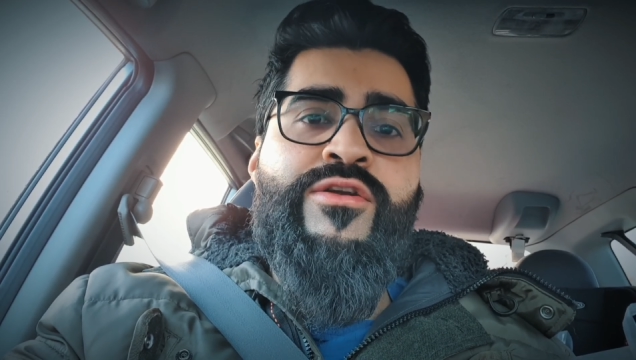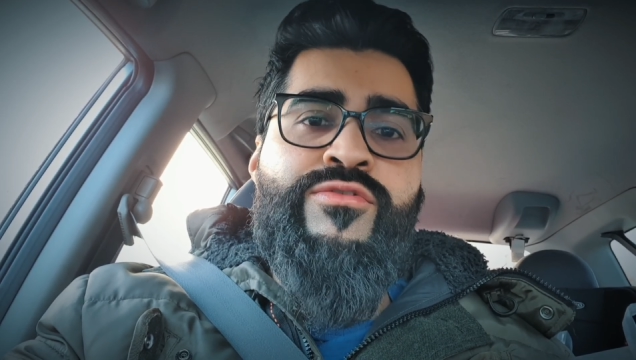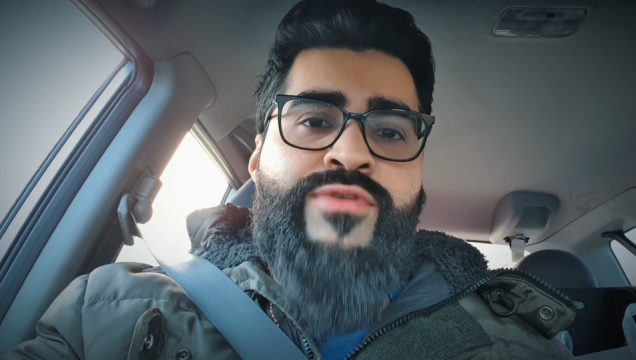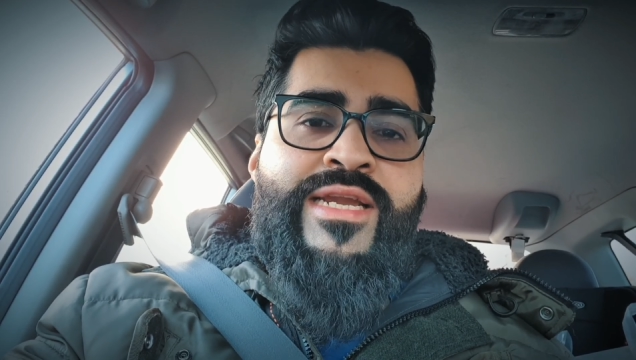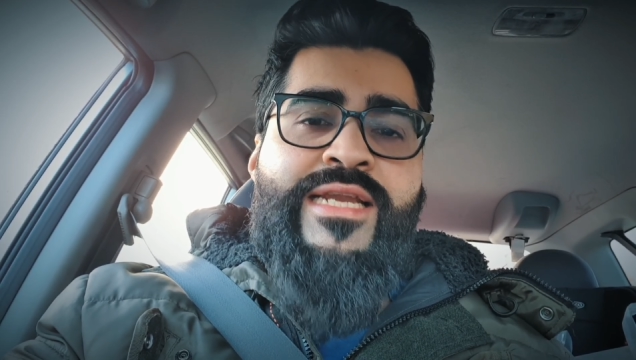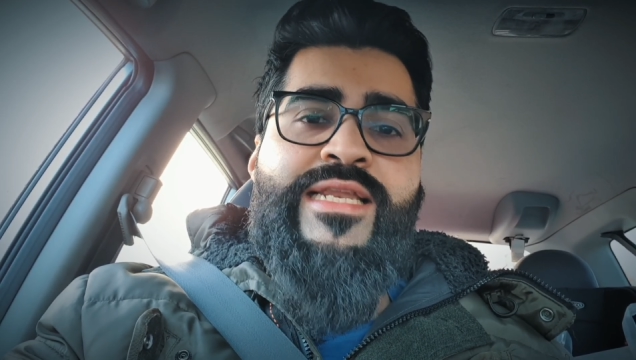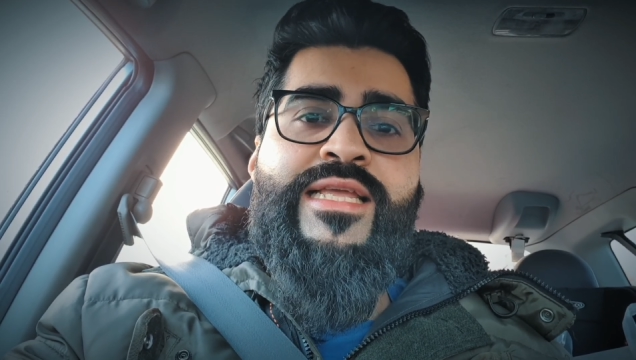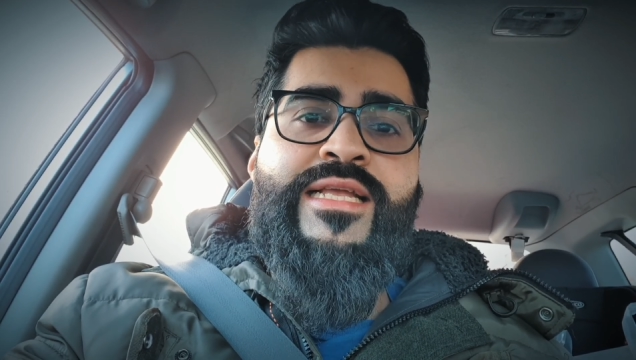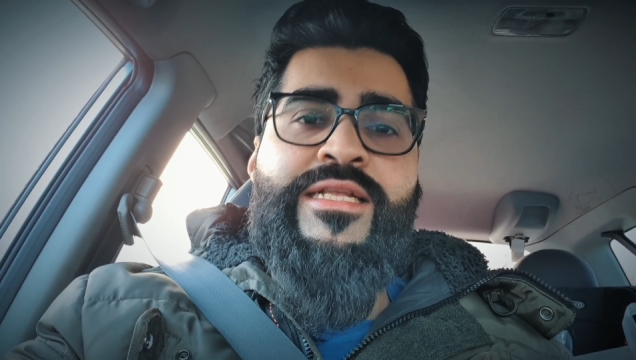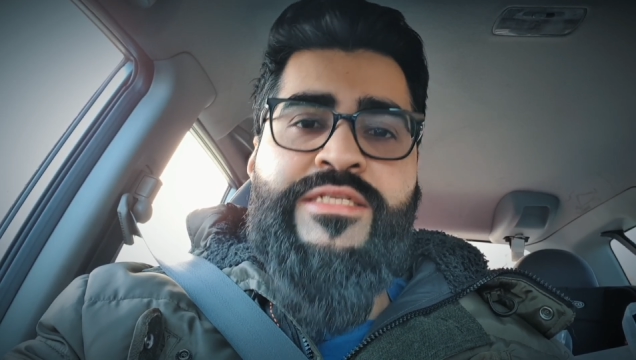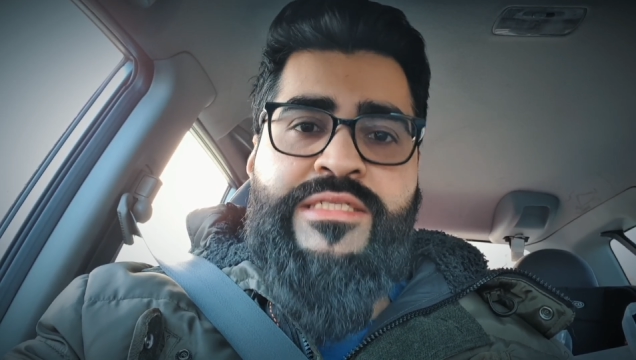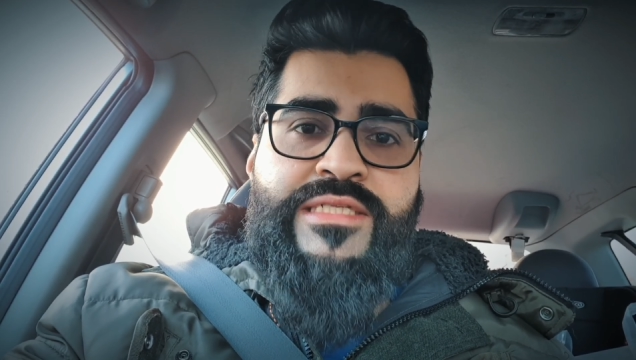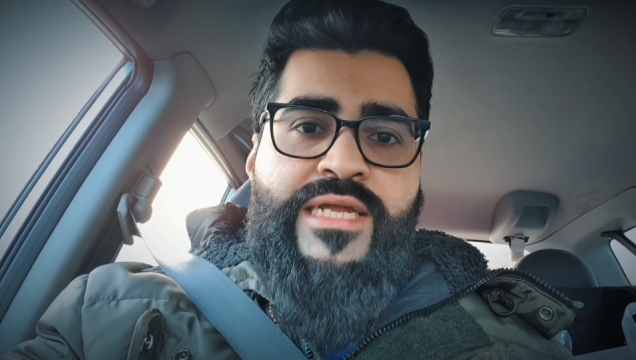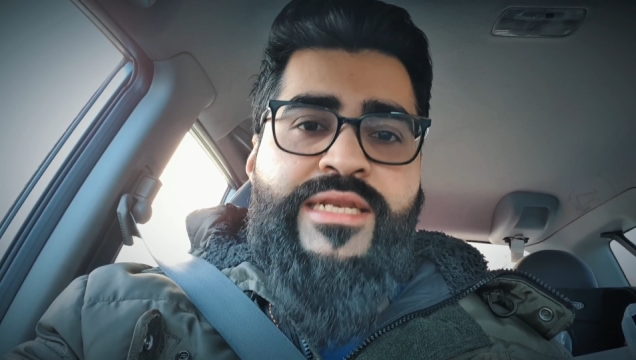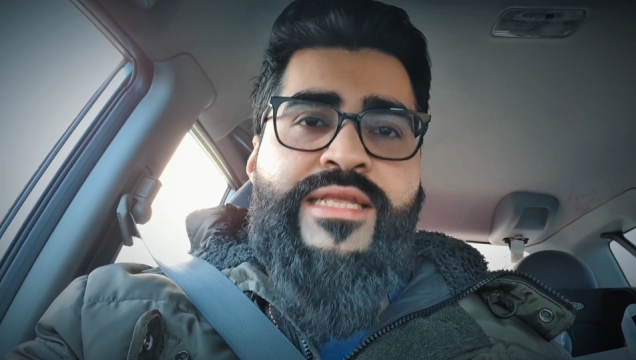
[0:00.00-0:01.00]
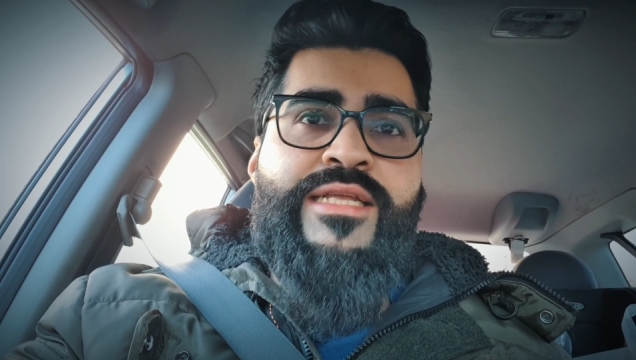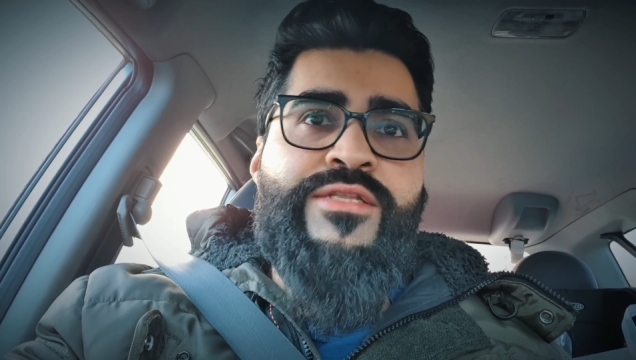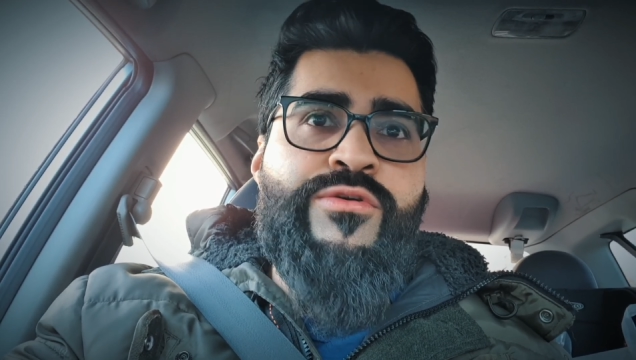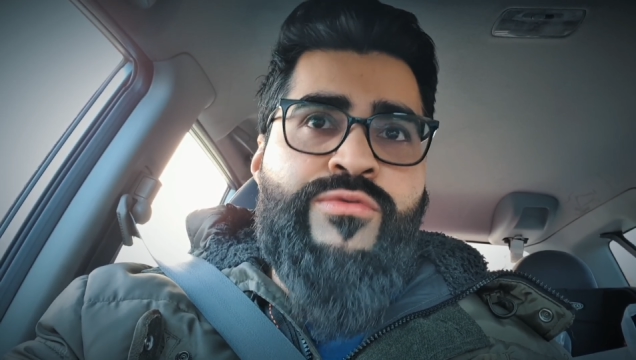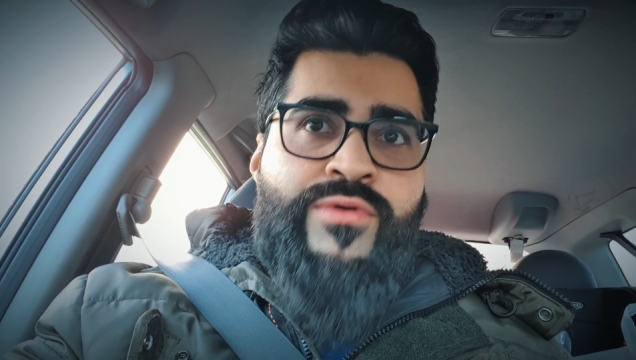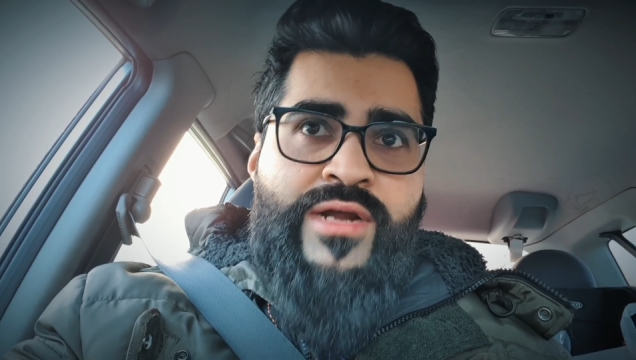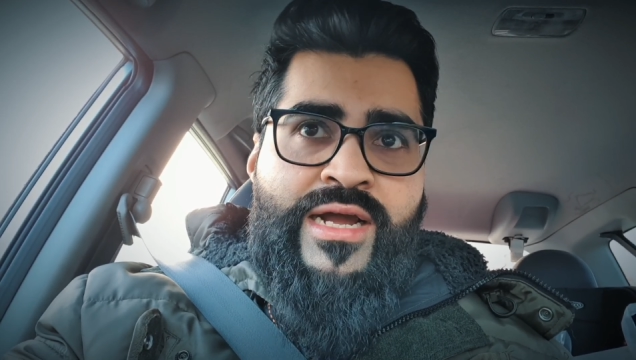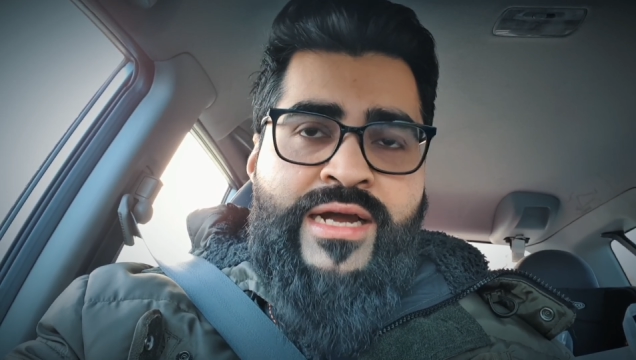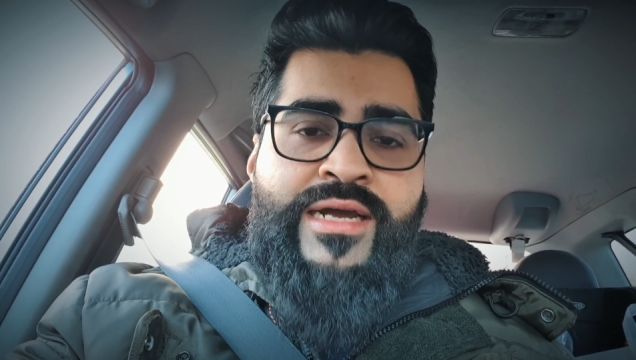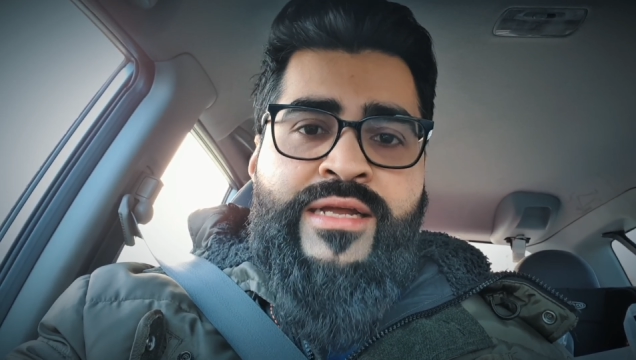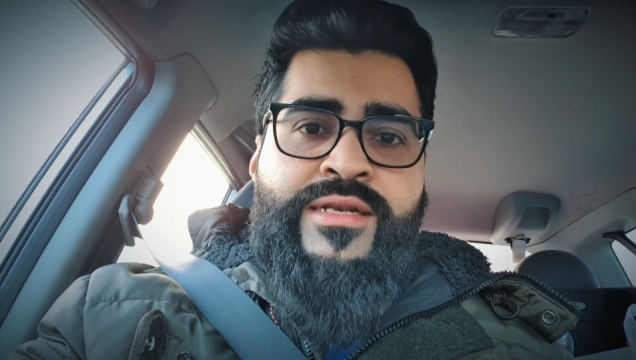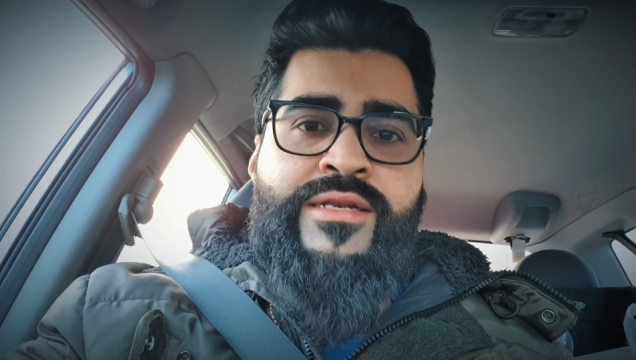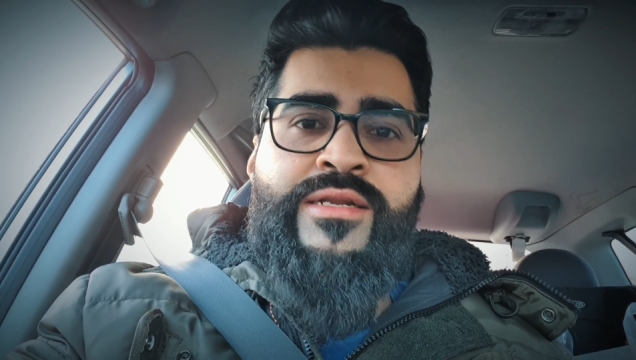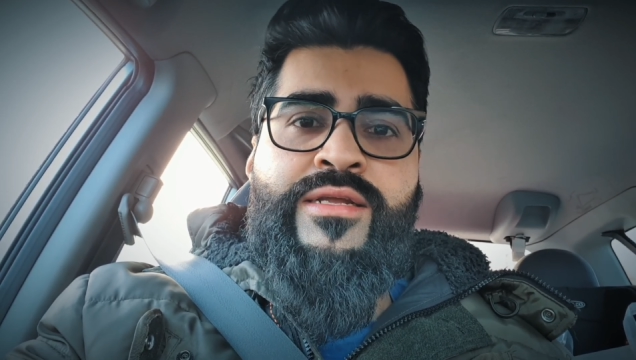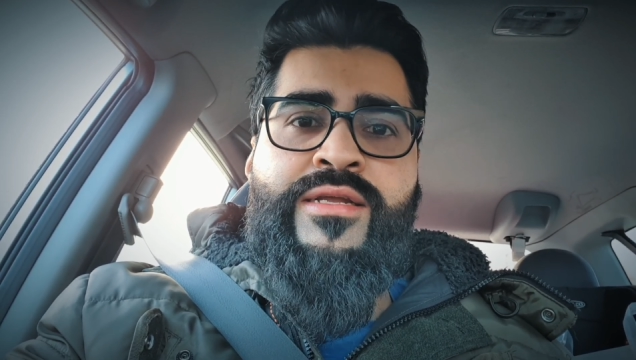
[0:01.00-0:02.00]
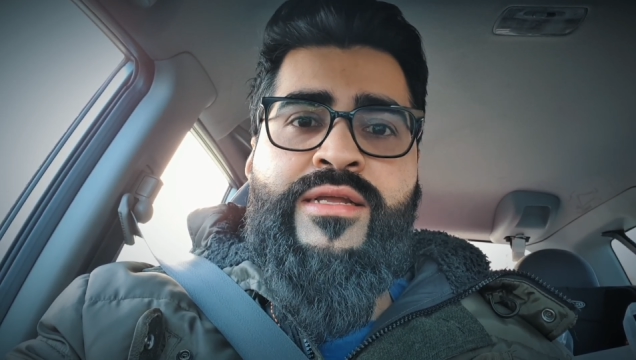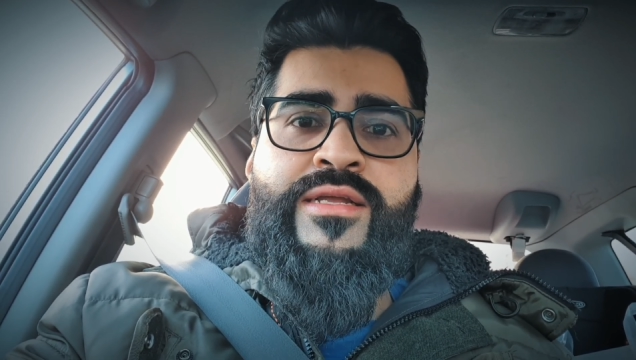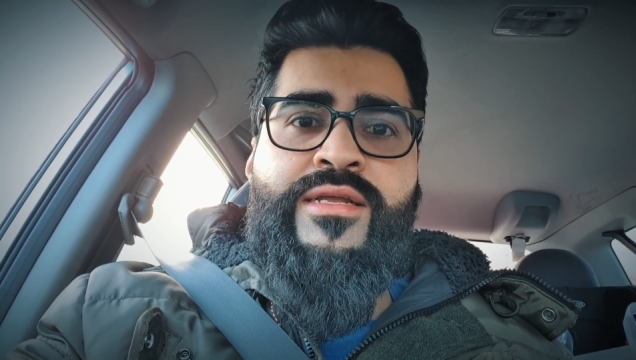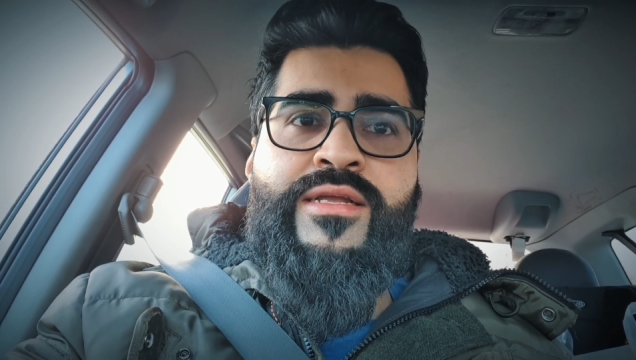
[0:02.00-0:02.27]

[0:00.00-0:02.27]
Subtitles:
reading and studying the Quran